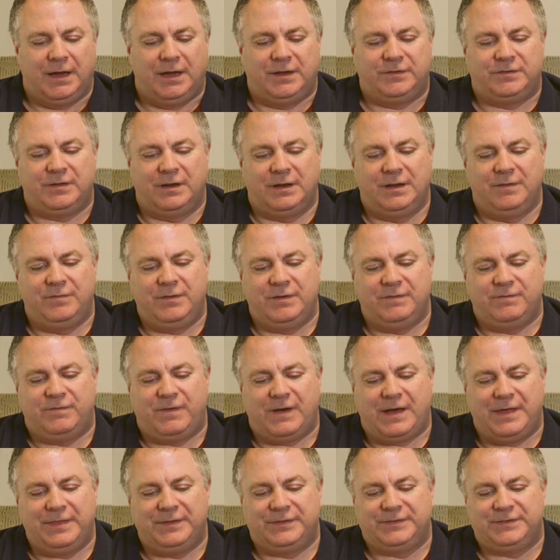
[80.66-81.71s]
As the living
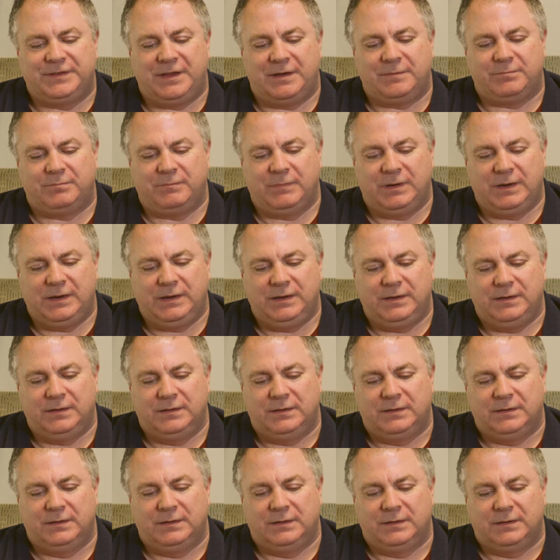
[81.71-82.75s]
Father sent me,
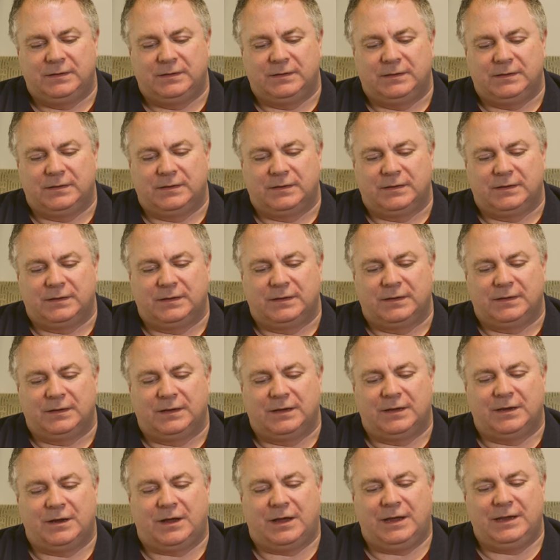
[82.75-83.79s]

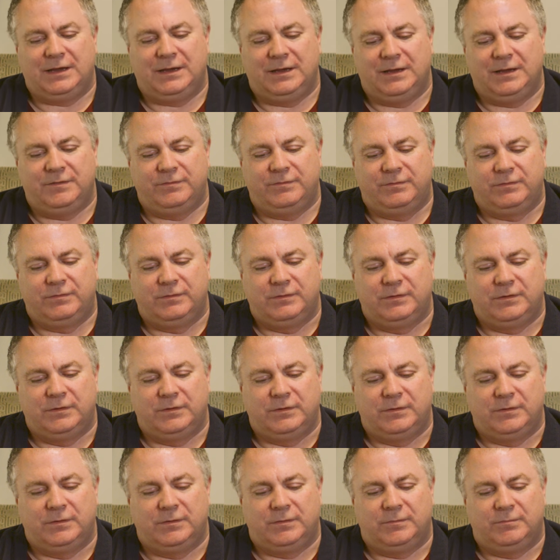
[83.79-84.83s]
and I live
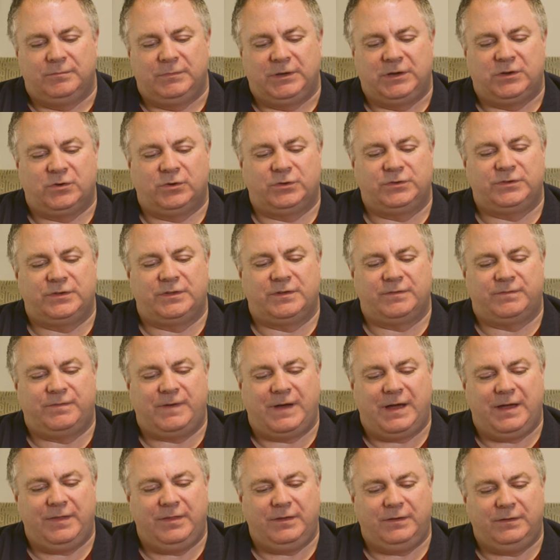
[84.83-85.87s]
because of the
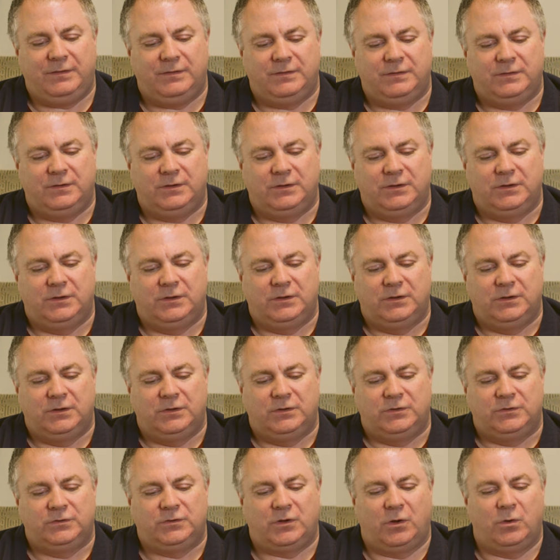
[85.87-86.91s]
Father,
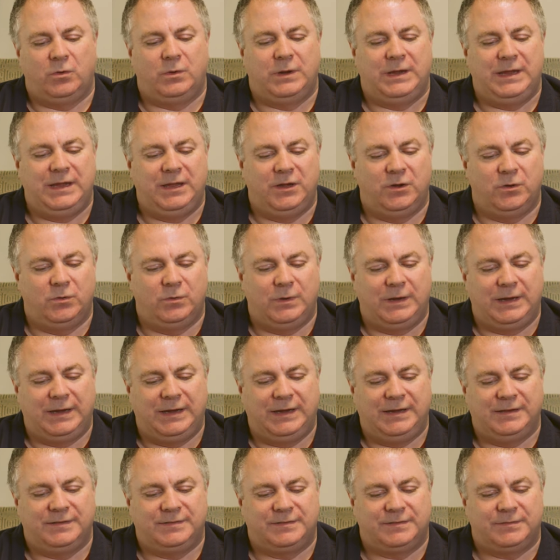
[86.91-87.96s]
so he who
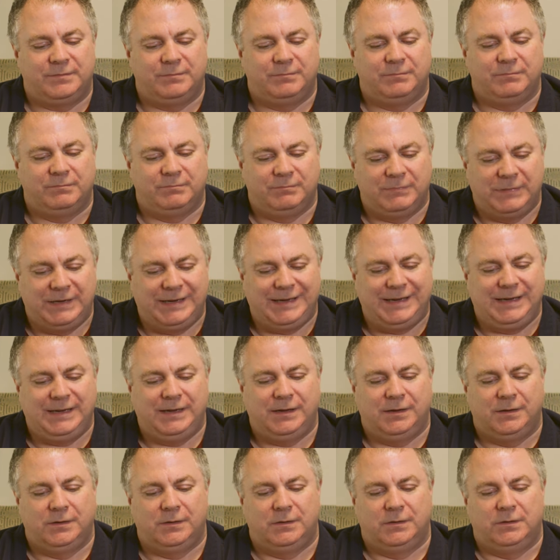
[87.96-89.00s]
eats me
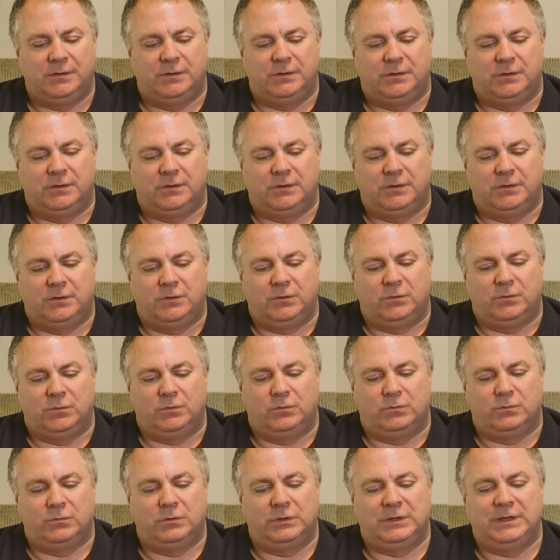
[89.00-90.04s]

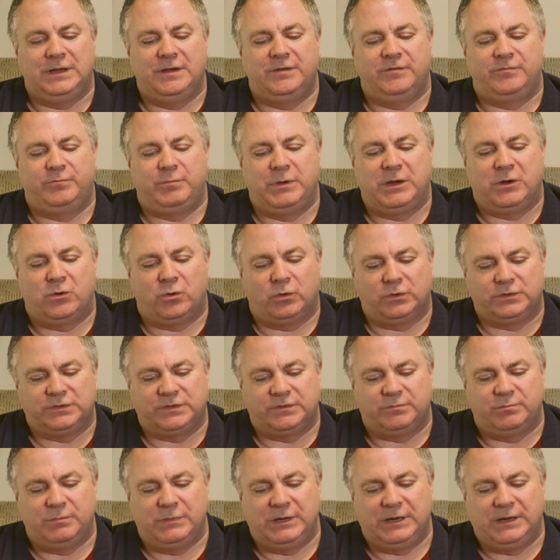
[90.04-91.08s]
will live because
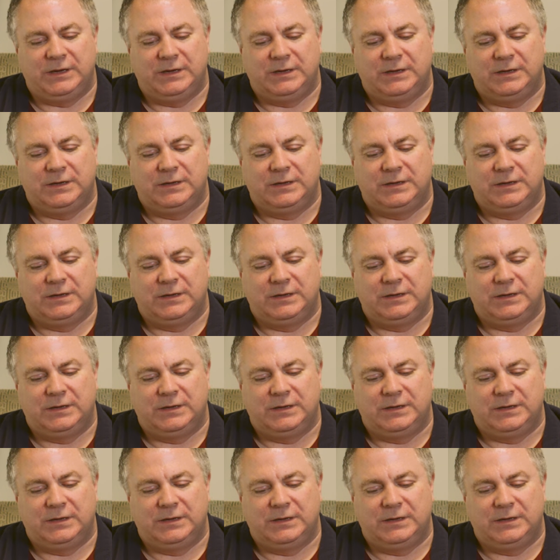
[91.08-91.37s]
of me.